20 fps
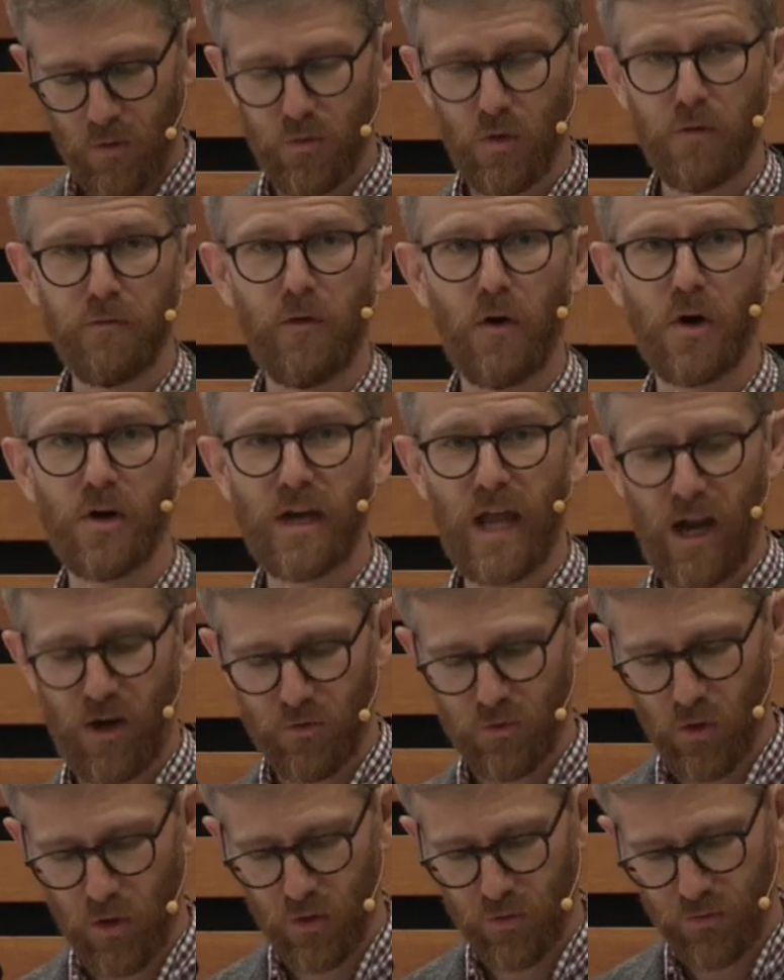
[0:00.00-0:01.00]
So far,
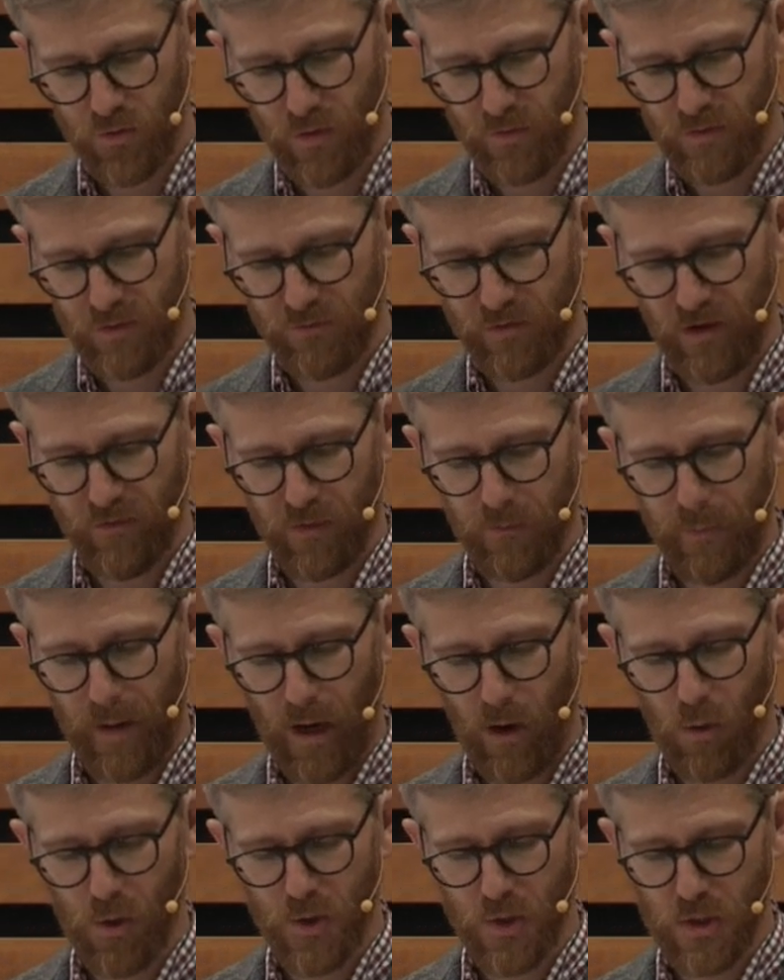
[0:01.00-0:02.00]
national conservatives have the
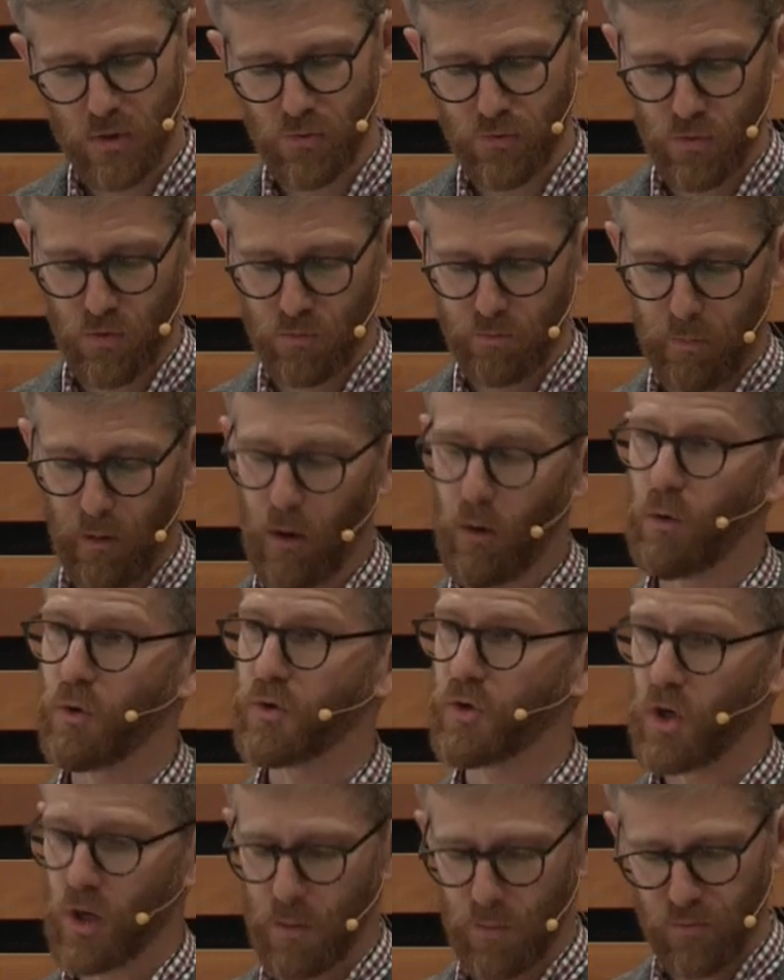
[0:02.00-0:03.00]
power to introduce borrowed
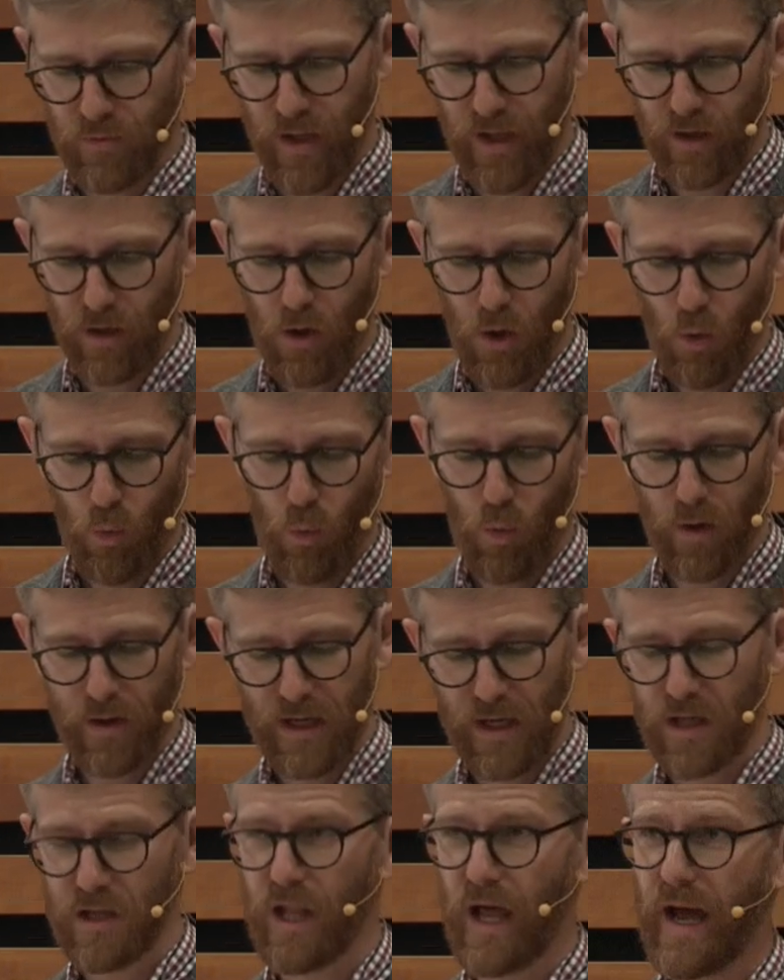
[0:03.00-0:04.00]
terms like
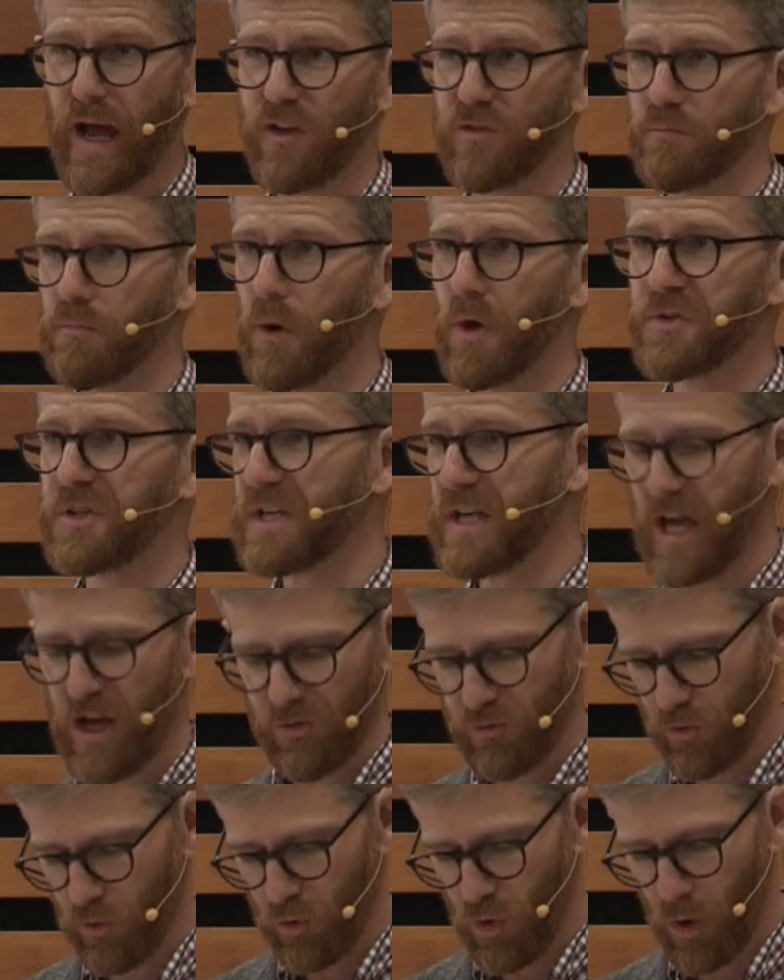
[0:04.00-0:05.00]
working class,
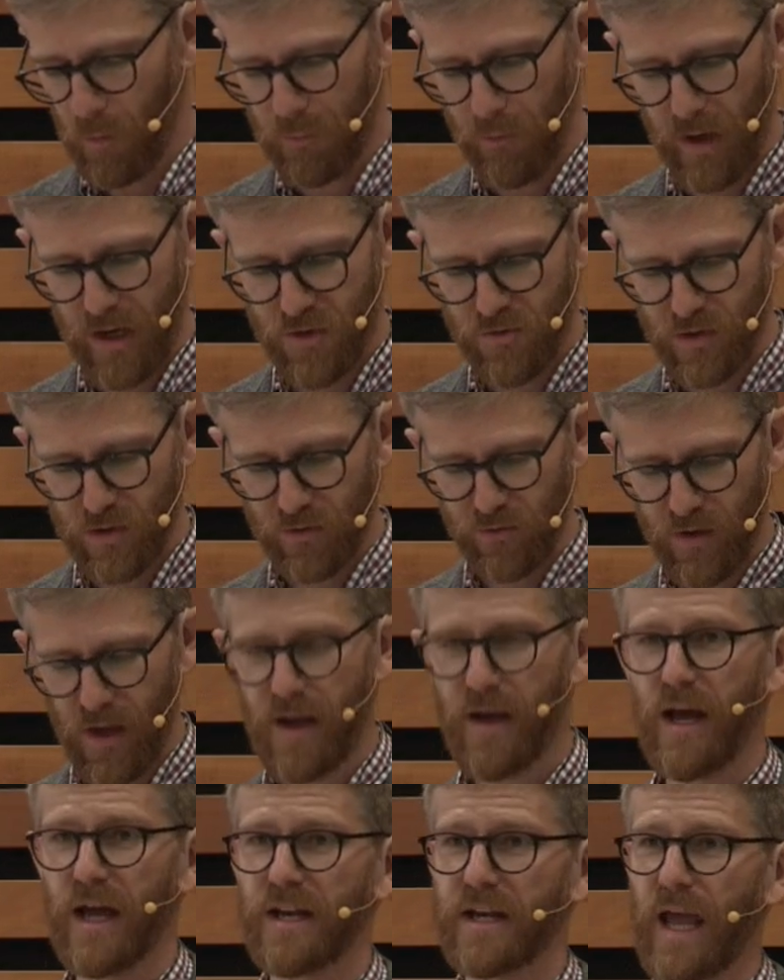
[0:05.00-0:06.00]
multinational corporations,
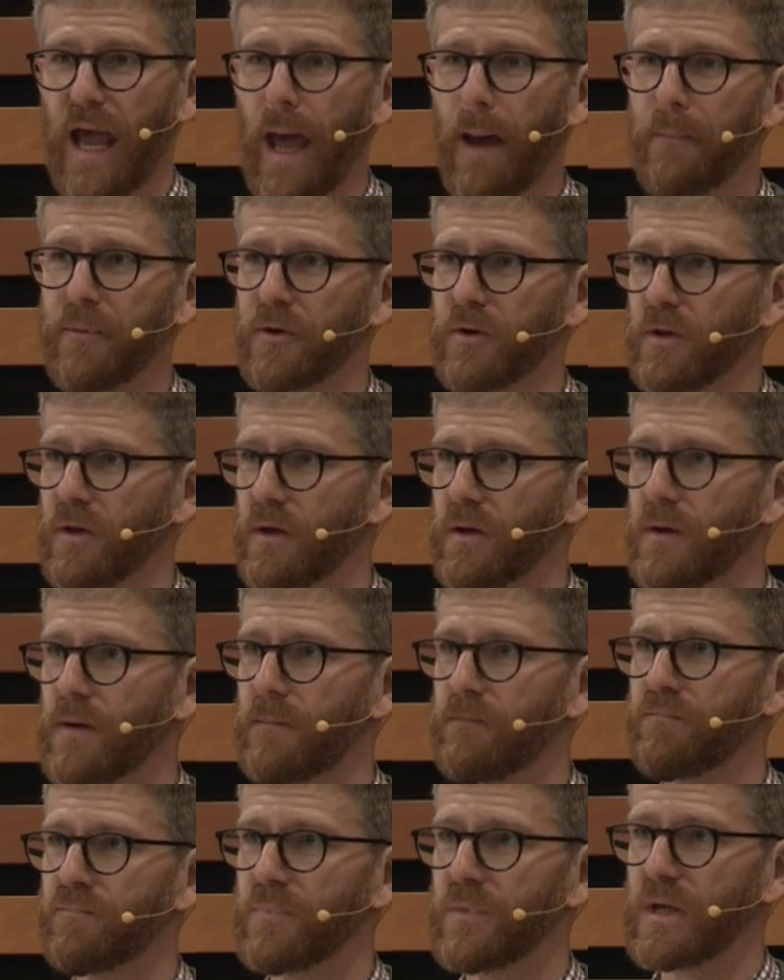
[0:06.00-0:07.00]
and capital
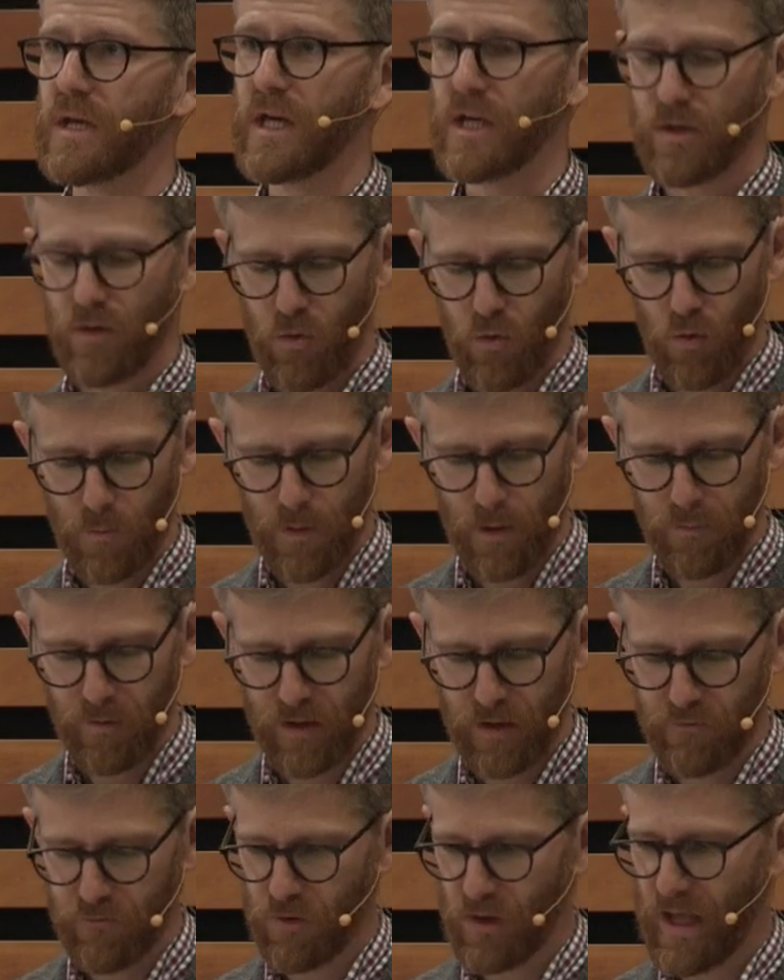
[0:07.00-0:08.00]
into the
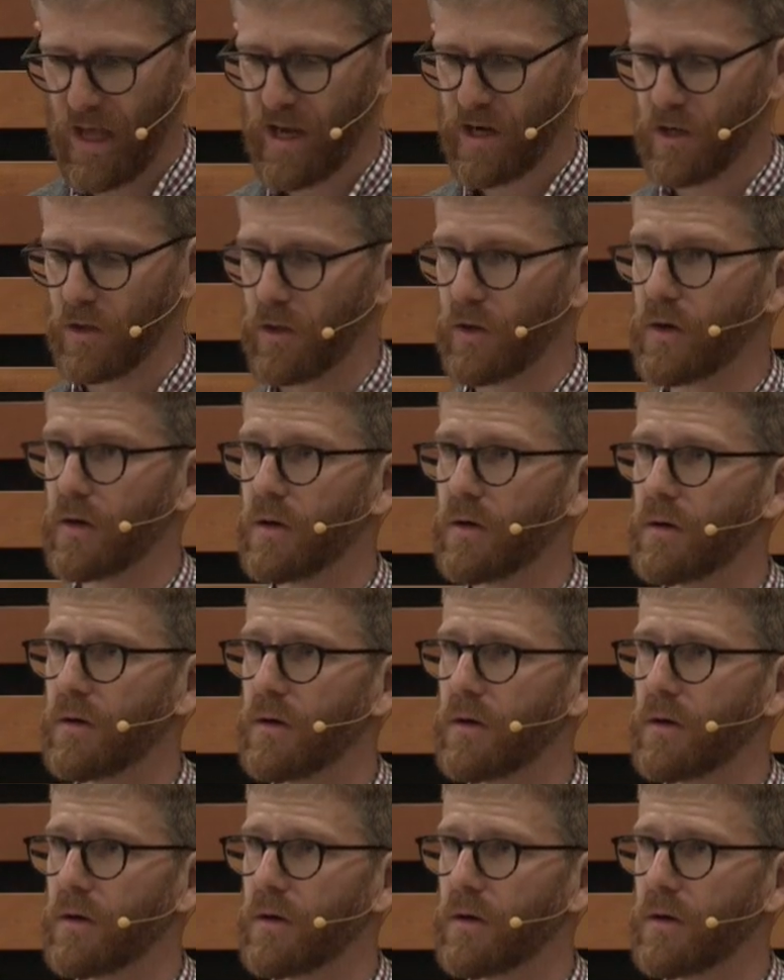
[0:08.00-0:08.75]
Republican vernacular.